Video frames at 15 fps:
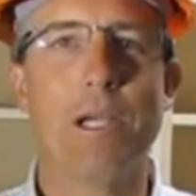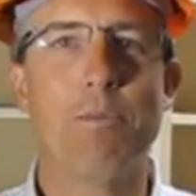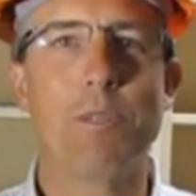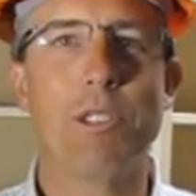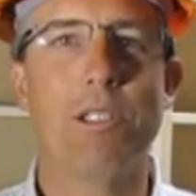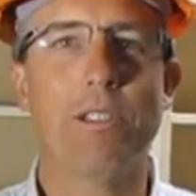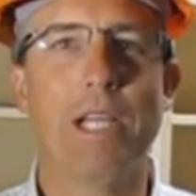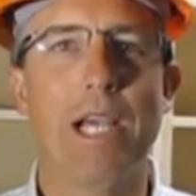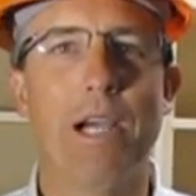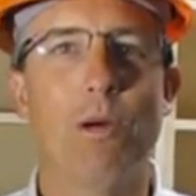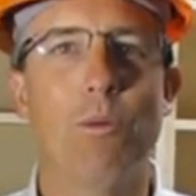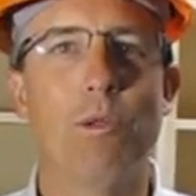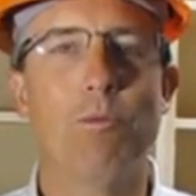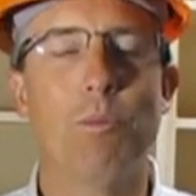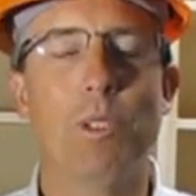Up till
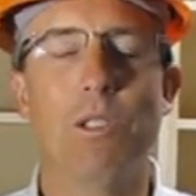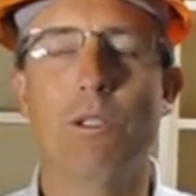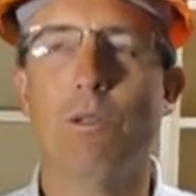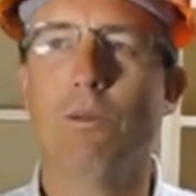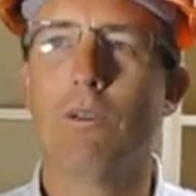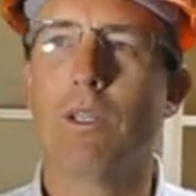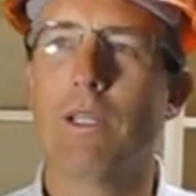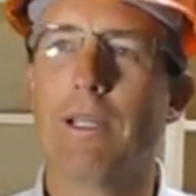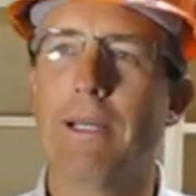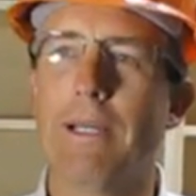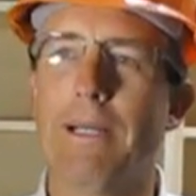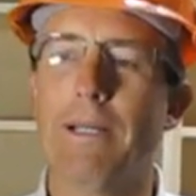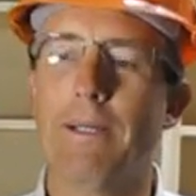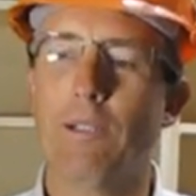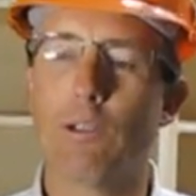now, we've been using
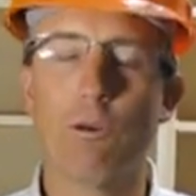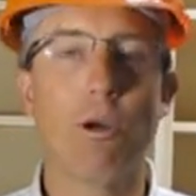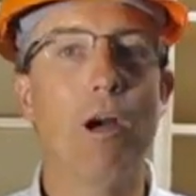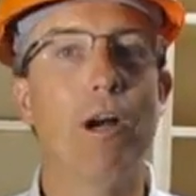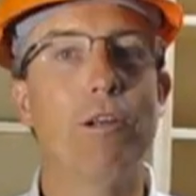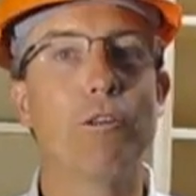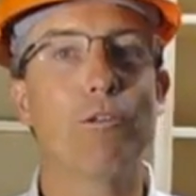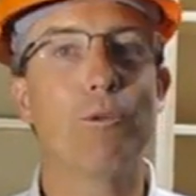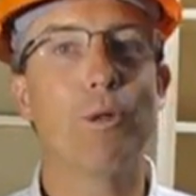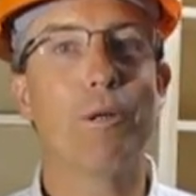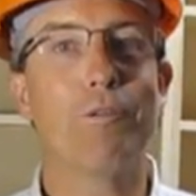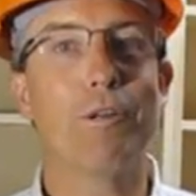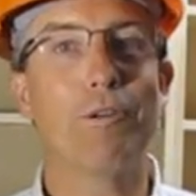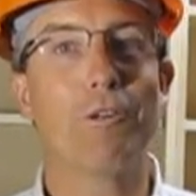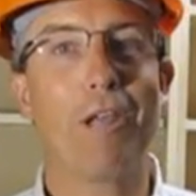the garage of one
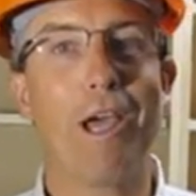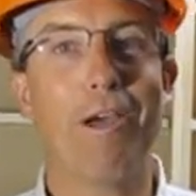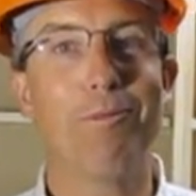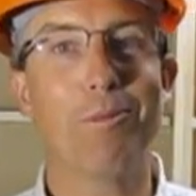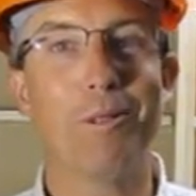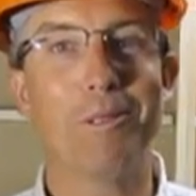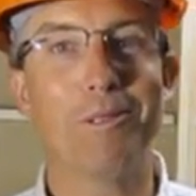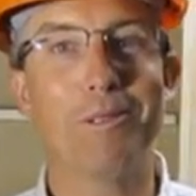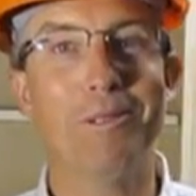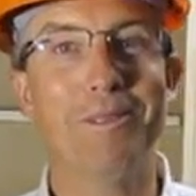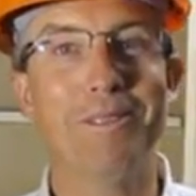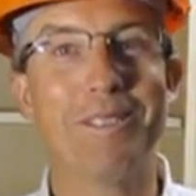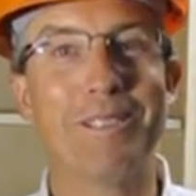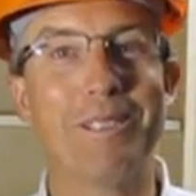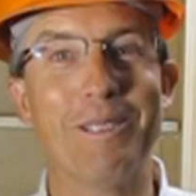of our staff
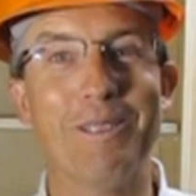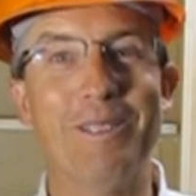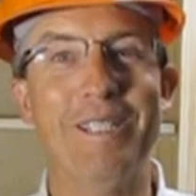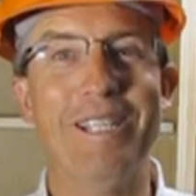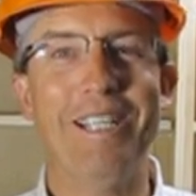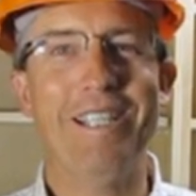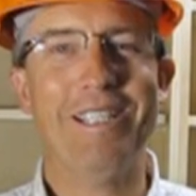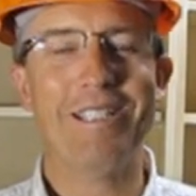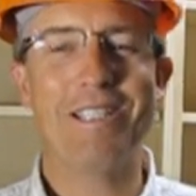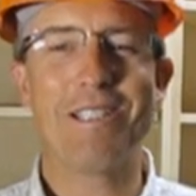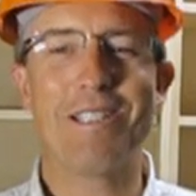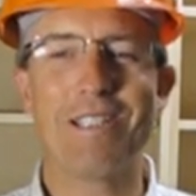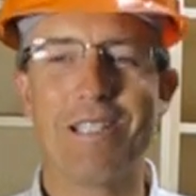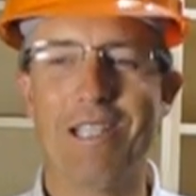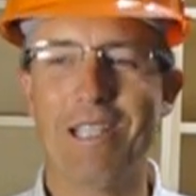persons, so
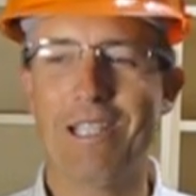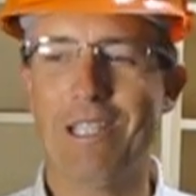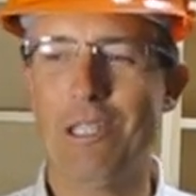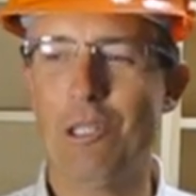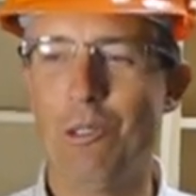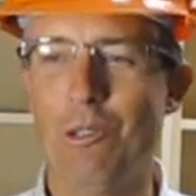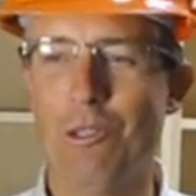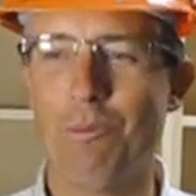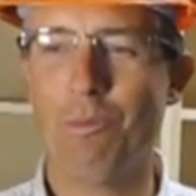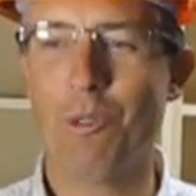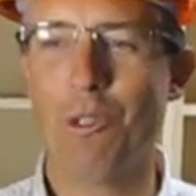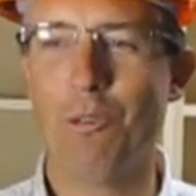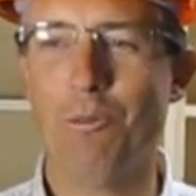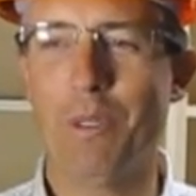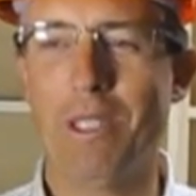this is a huge
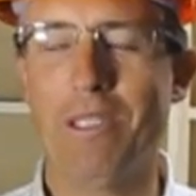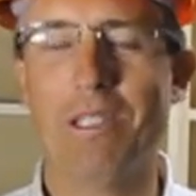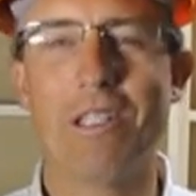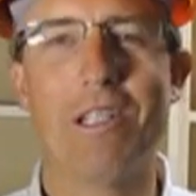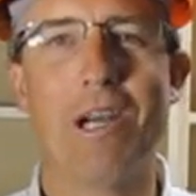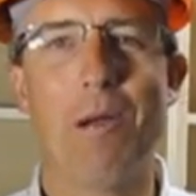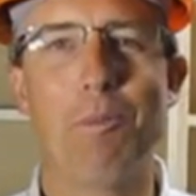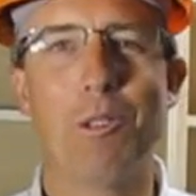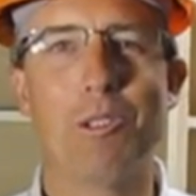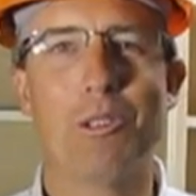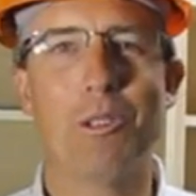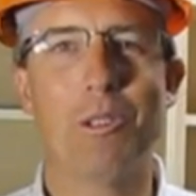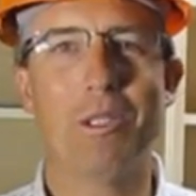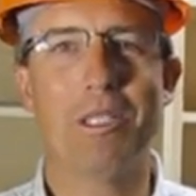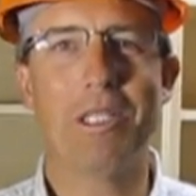improvement and an
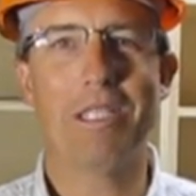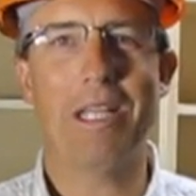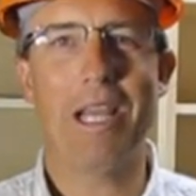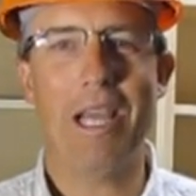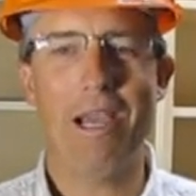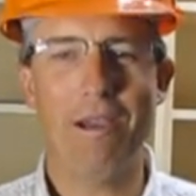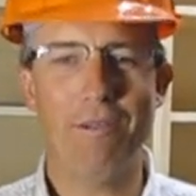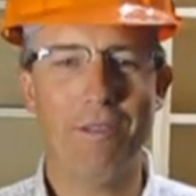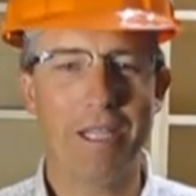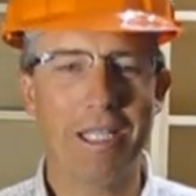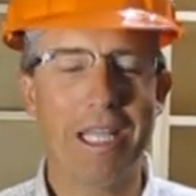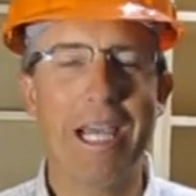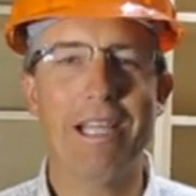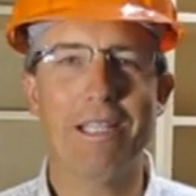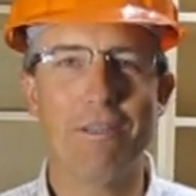opportunity to have,
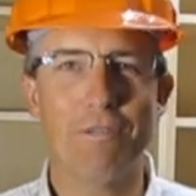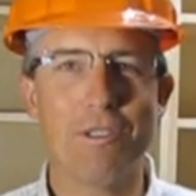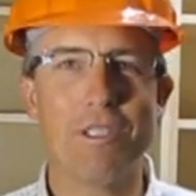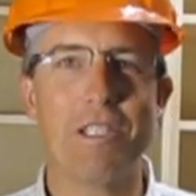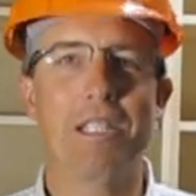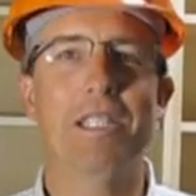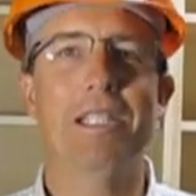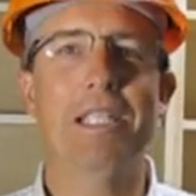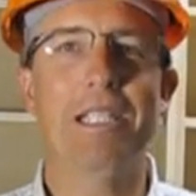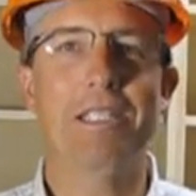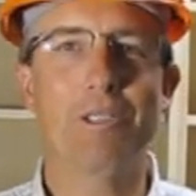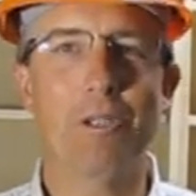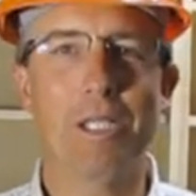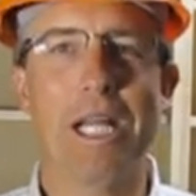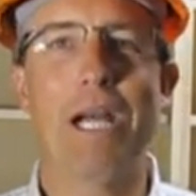again, the facility
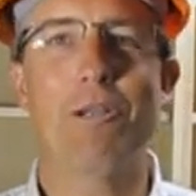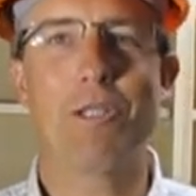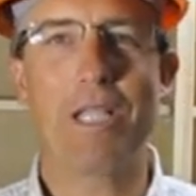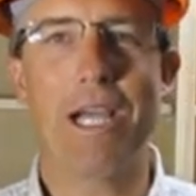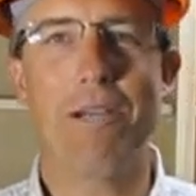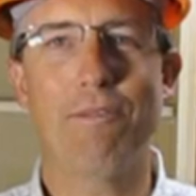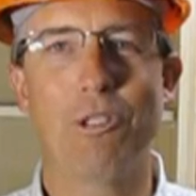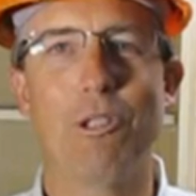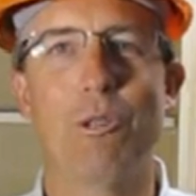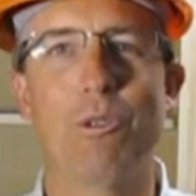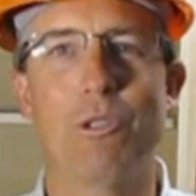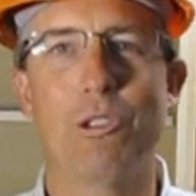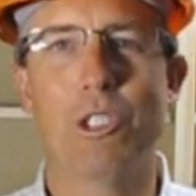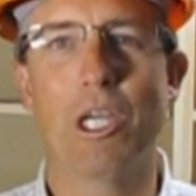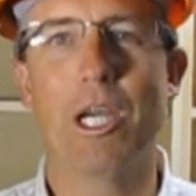to allow staff to do
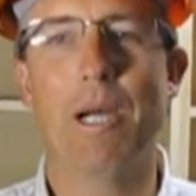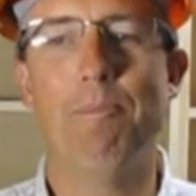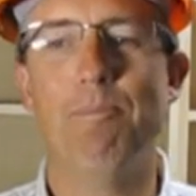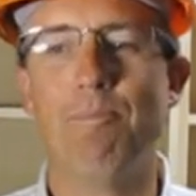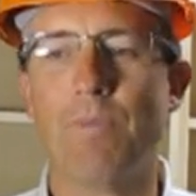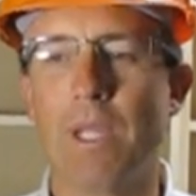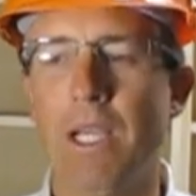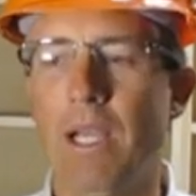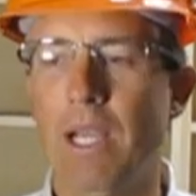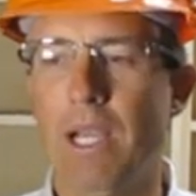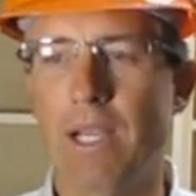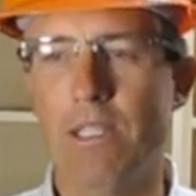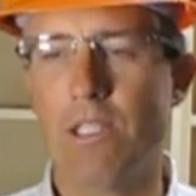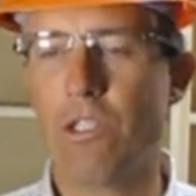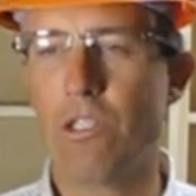their job.
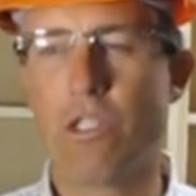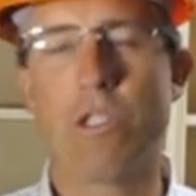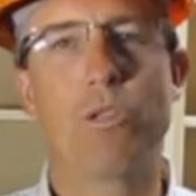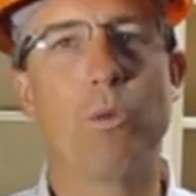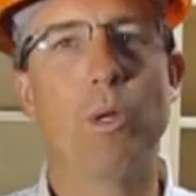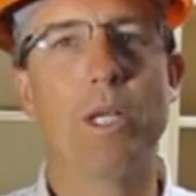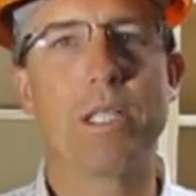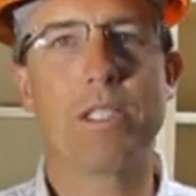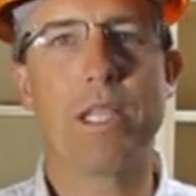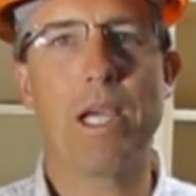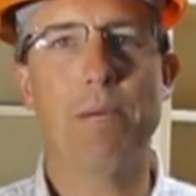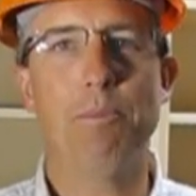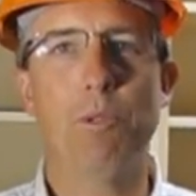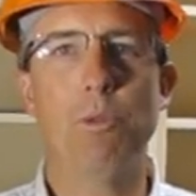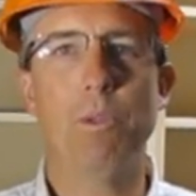And this is just one
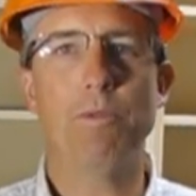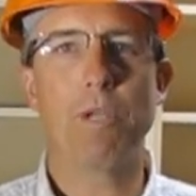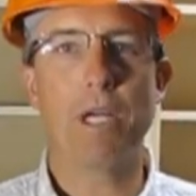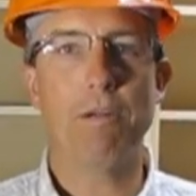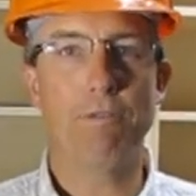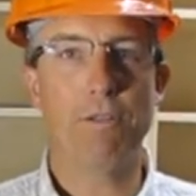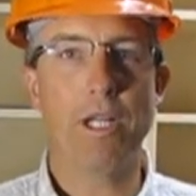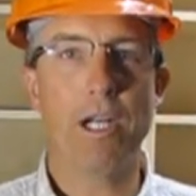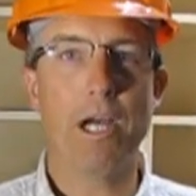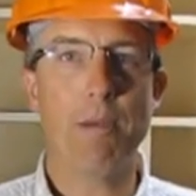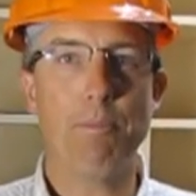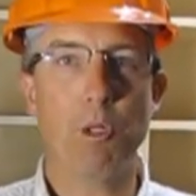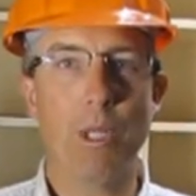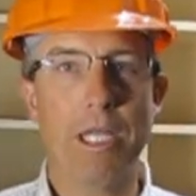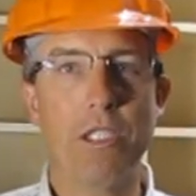example. We've got a flood
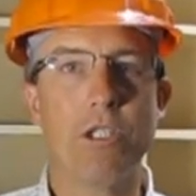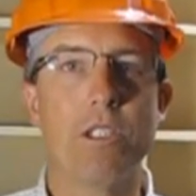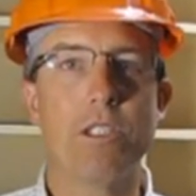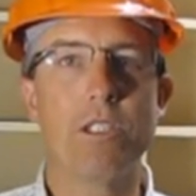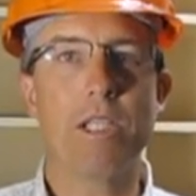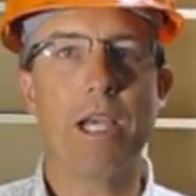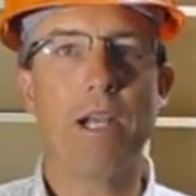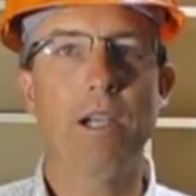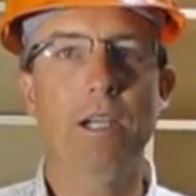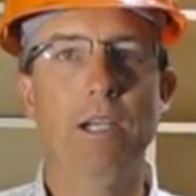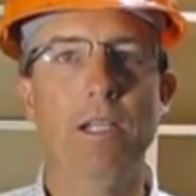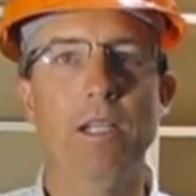operations center.